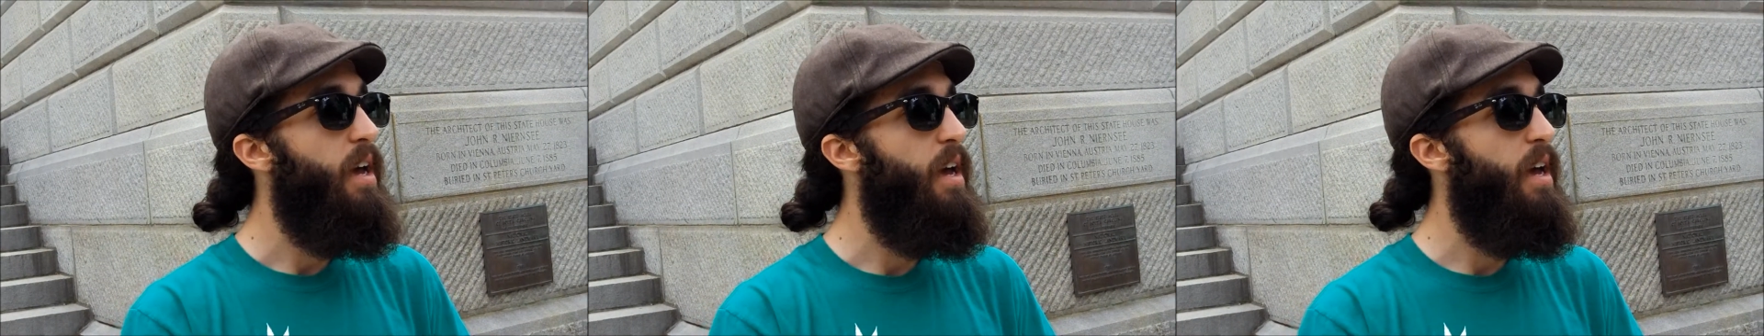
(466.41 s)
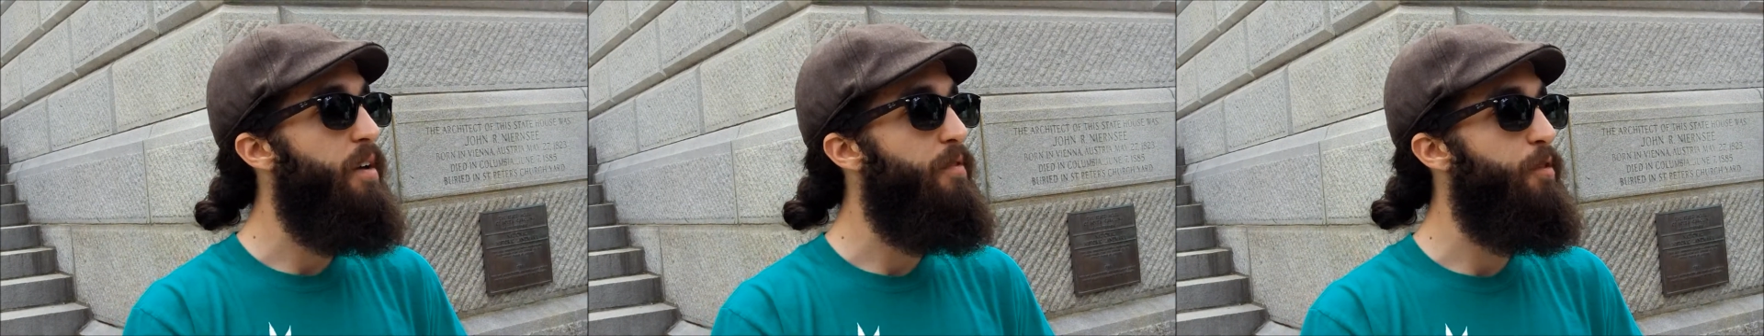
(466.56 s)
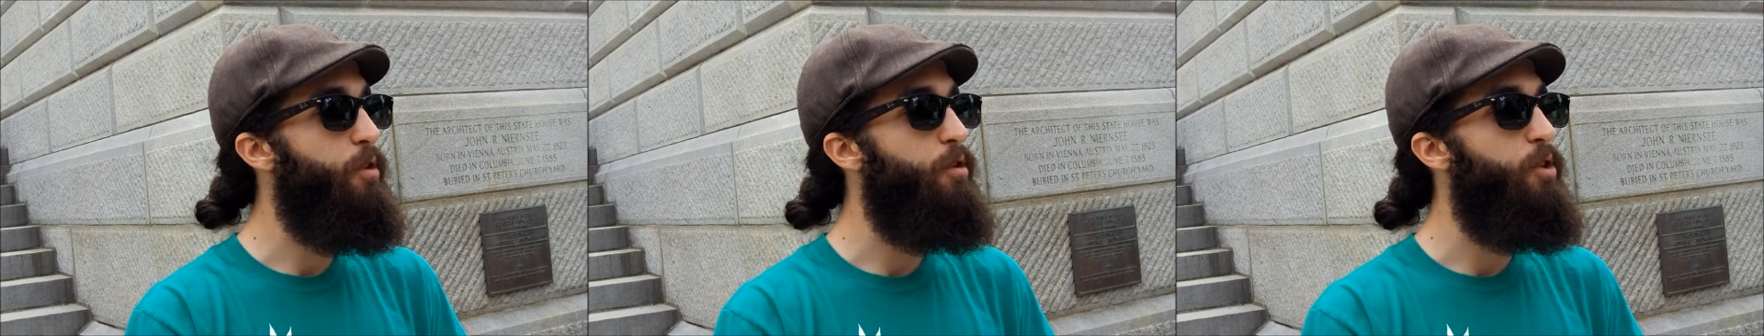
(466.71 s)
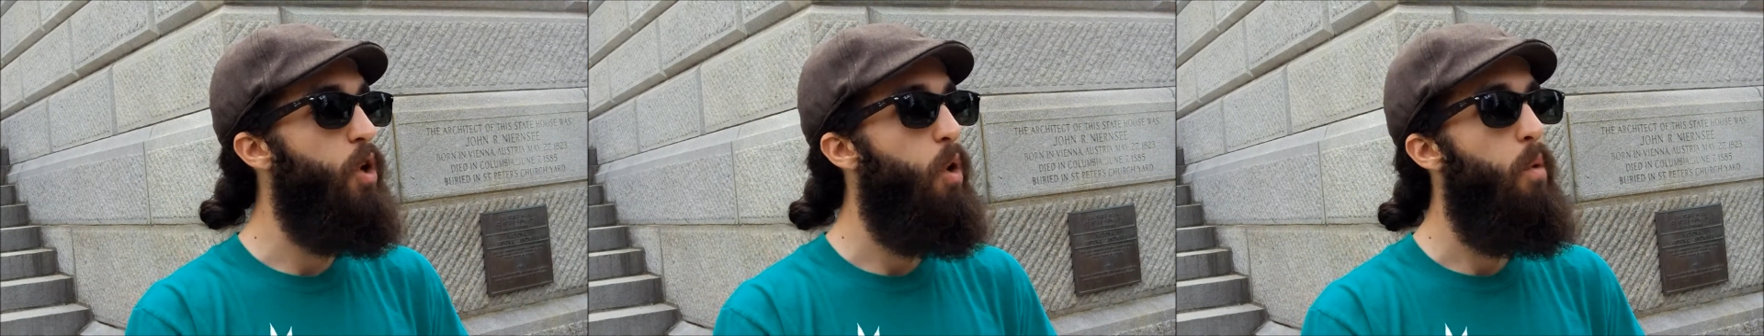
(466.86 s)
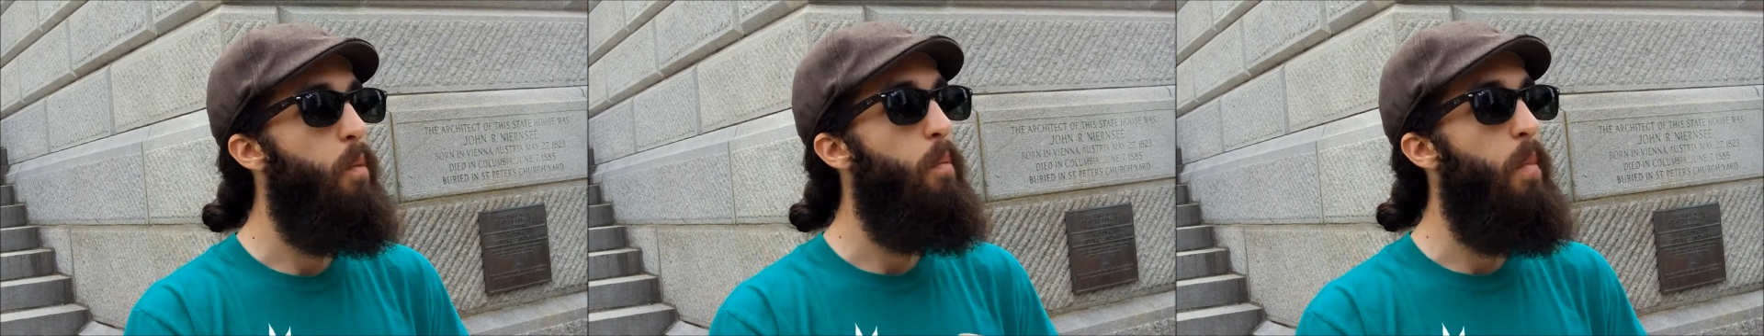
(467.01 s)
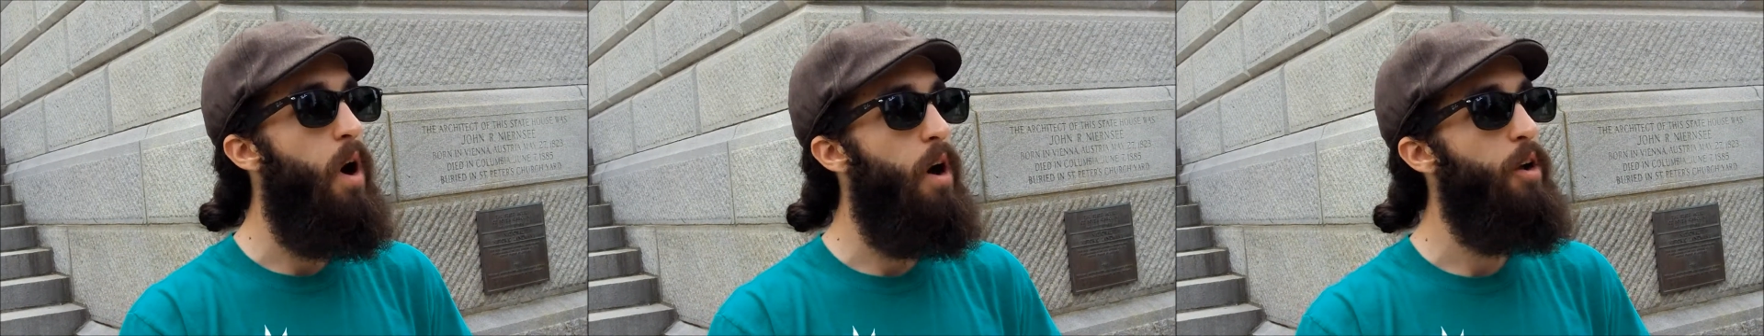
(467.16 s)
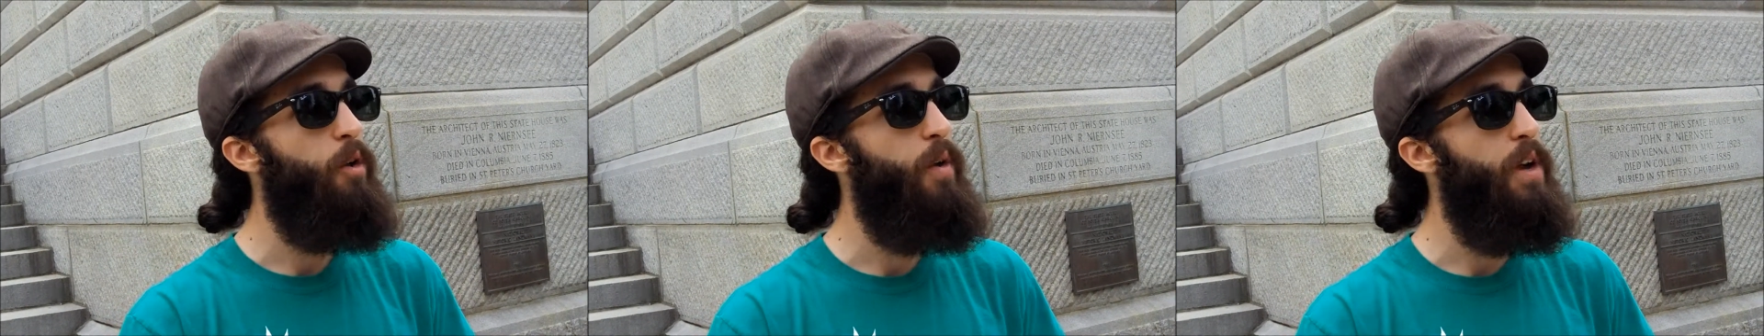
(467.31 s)
if you don't
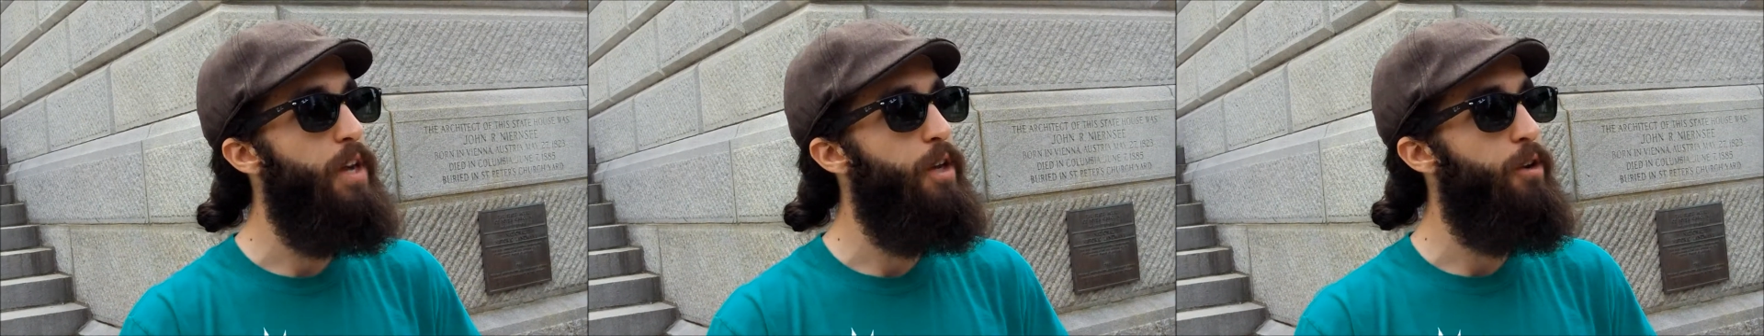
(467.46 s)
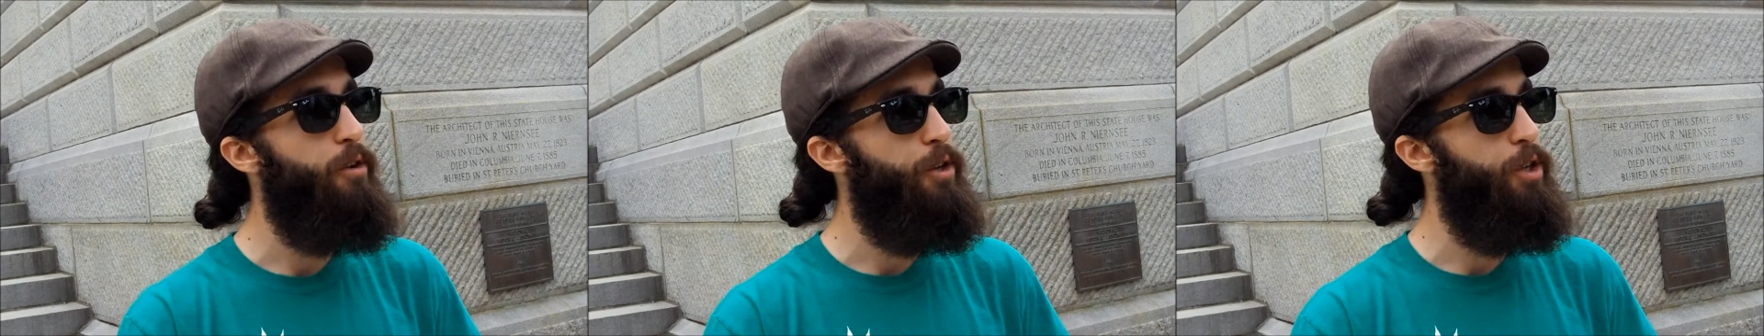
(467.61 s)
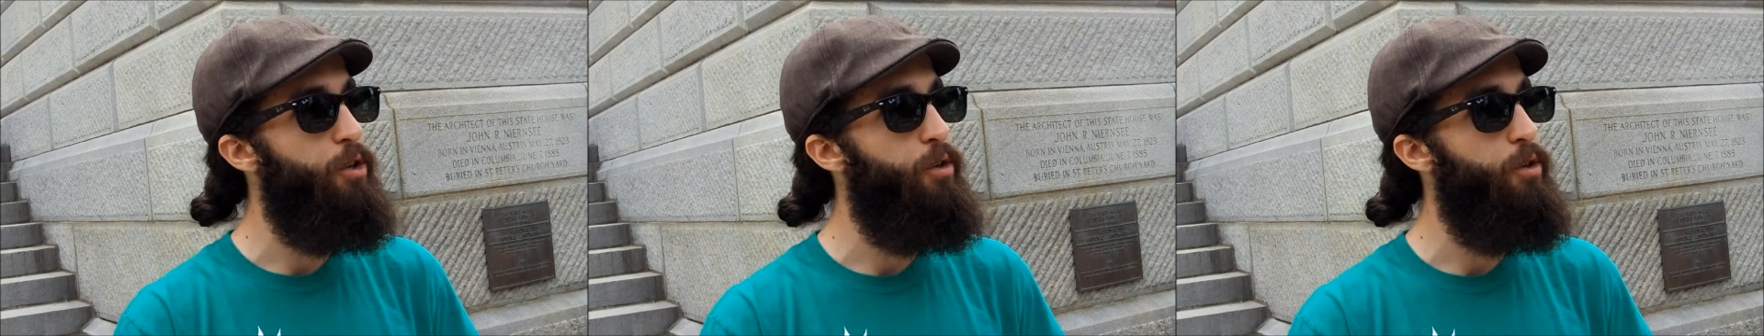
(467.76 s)
moderate your